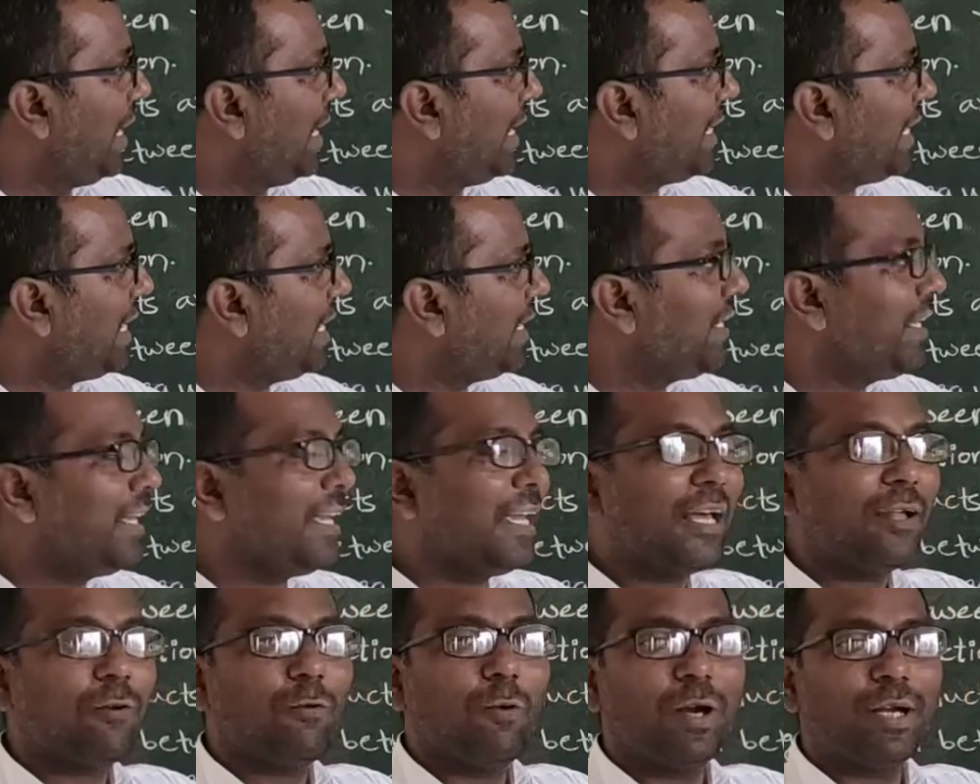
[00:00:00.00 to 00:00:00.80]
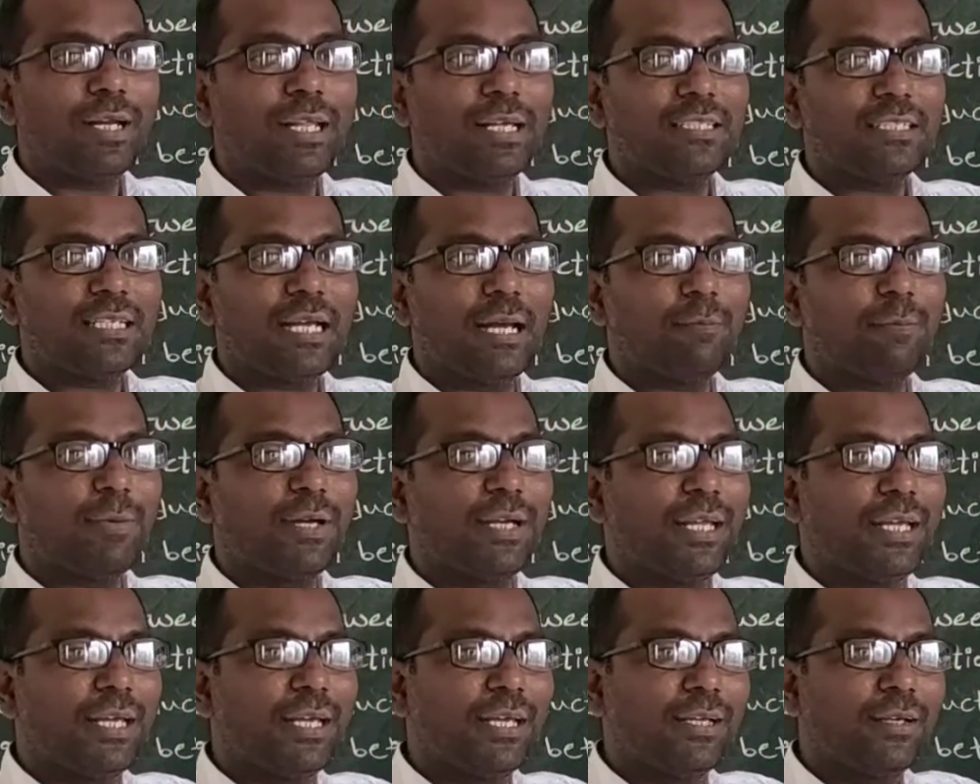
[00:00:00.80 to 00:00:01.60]
Again here what is
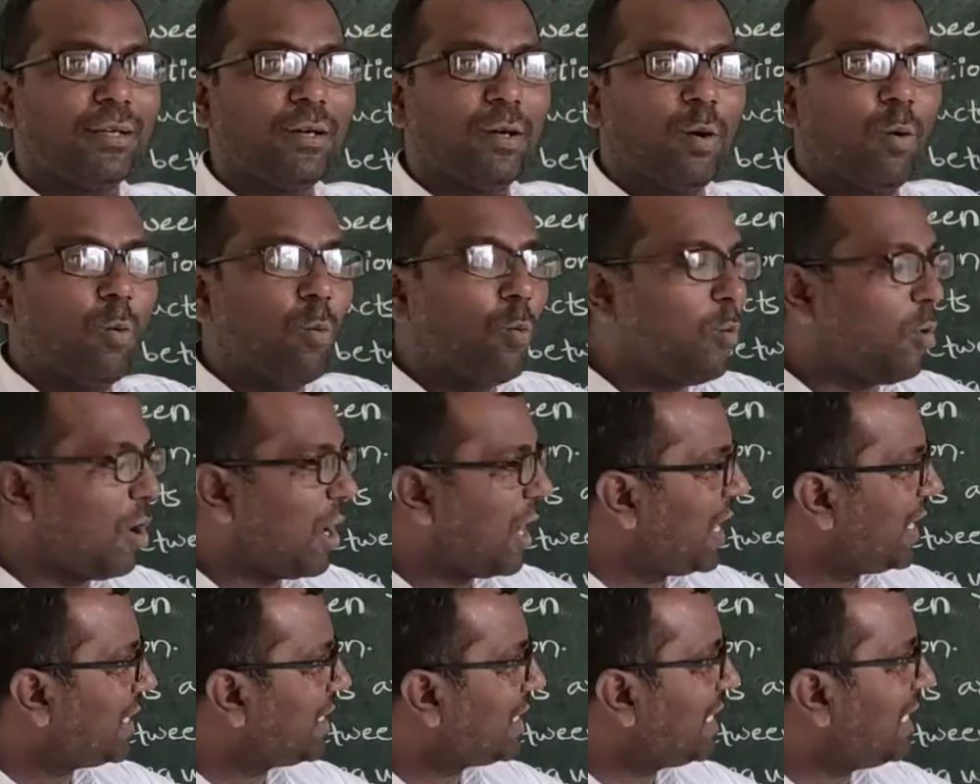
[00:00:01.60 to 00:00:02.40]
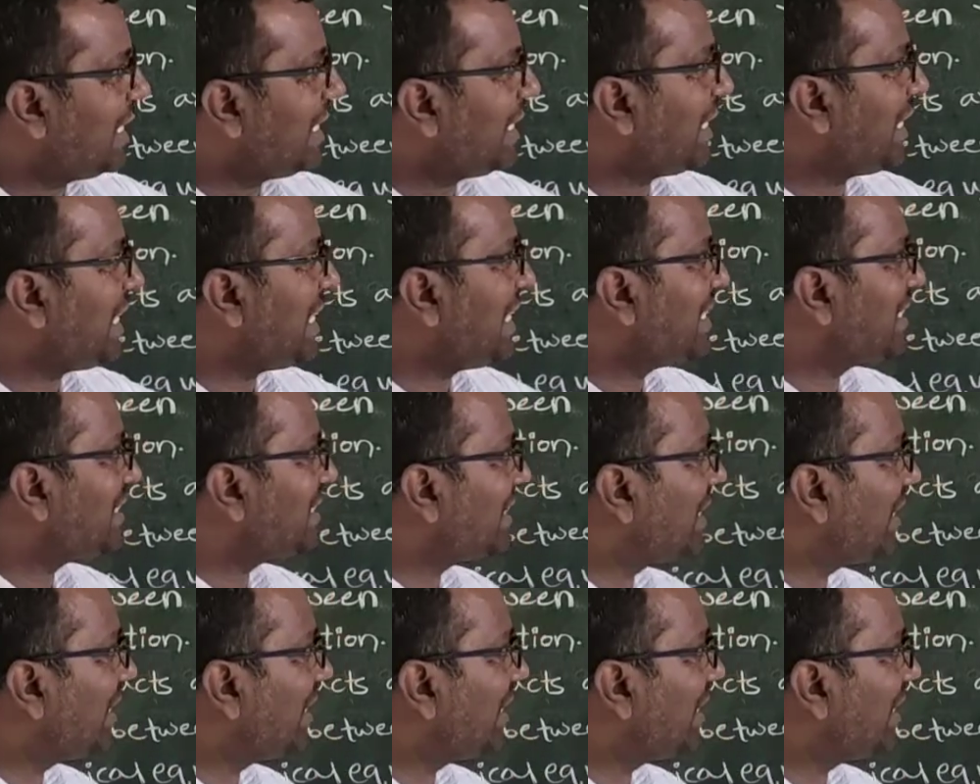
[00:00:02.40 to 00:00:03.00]
happening? Water is